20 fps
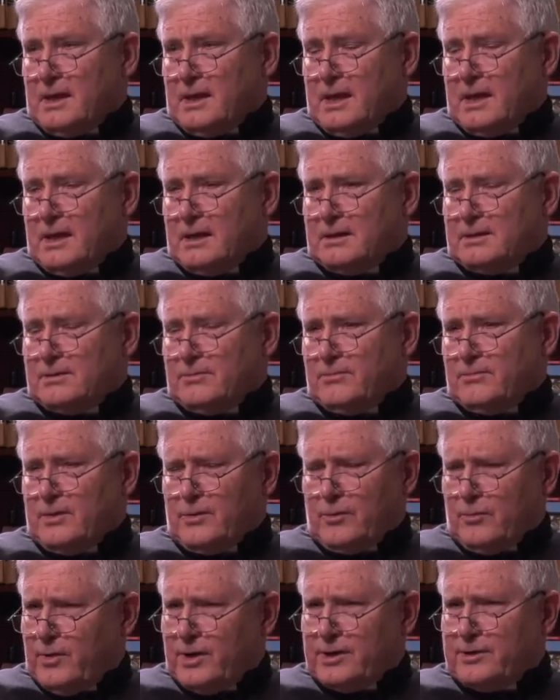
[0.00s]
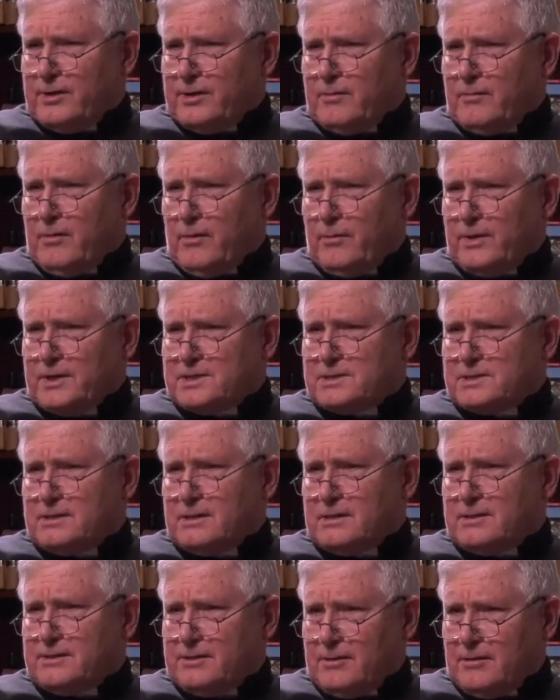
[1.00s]
And we were wondering, well, what's
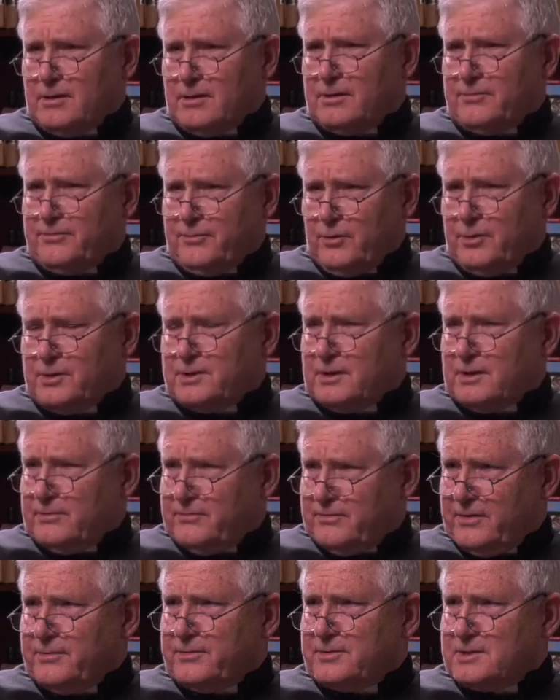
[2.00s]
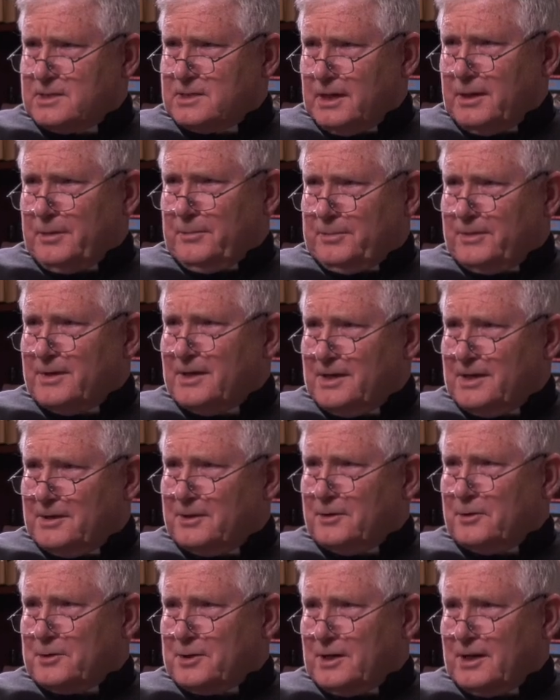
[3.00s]
the third, fourth, and fifth step
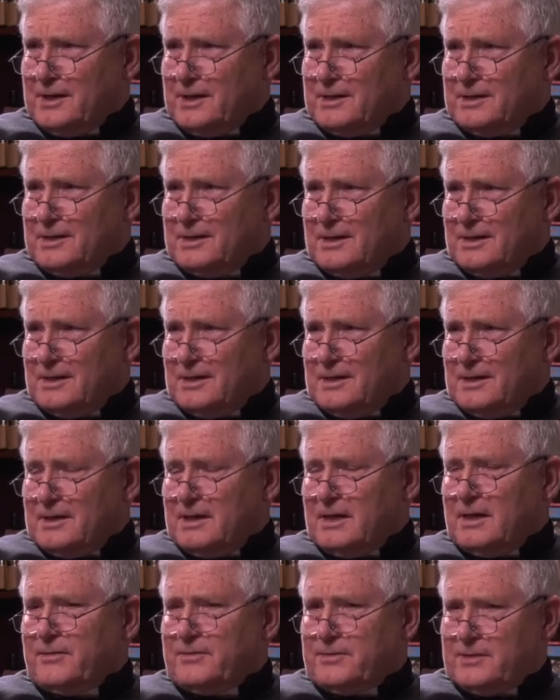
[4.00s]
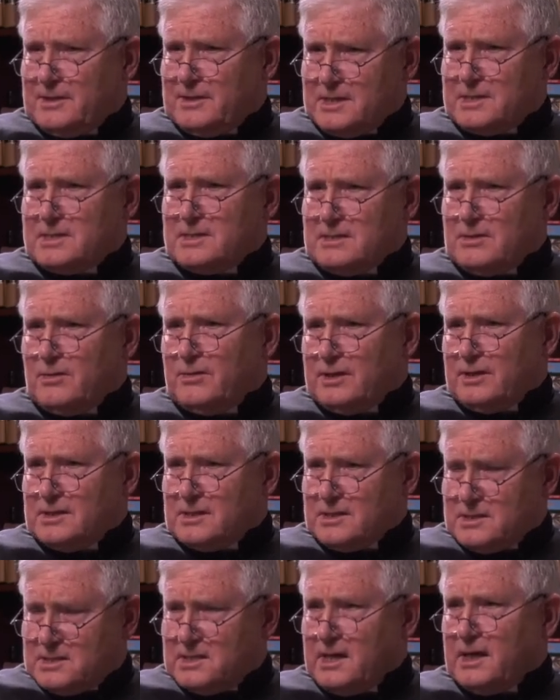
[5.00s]
look like if this is only
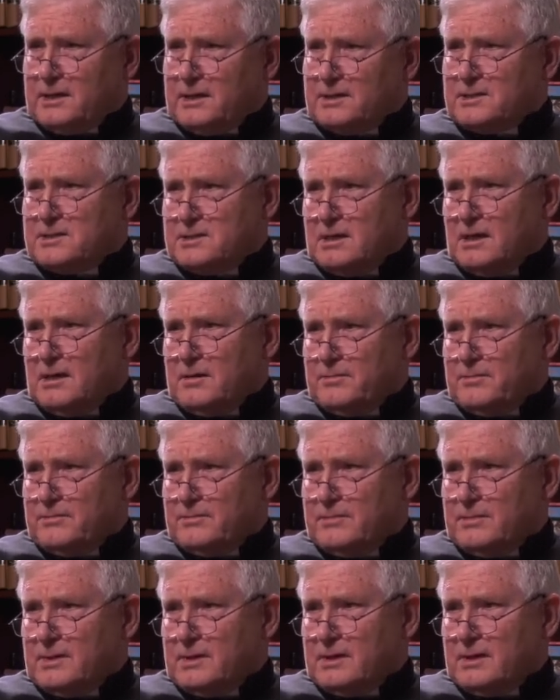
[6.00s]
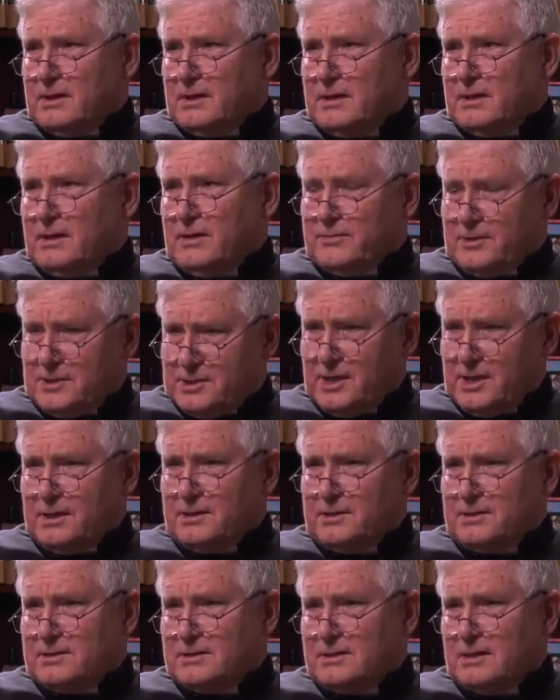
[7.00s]
the second step of the
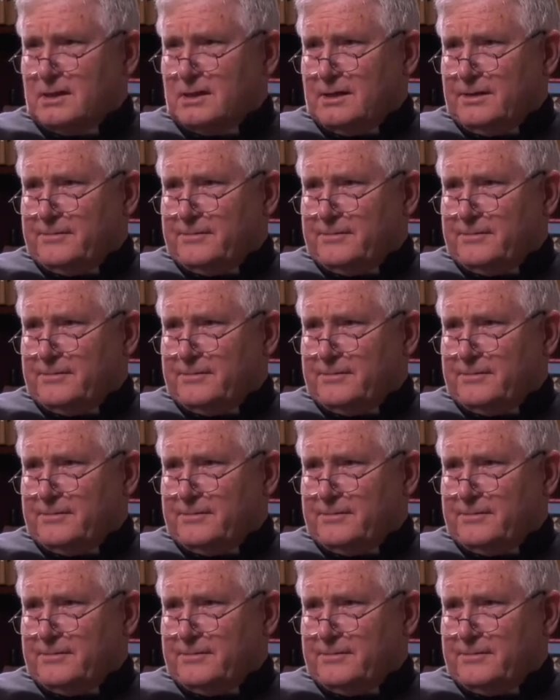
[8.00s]
change?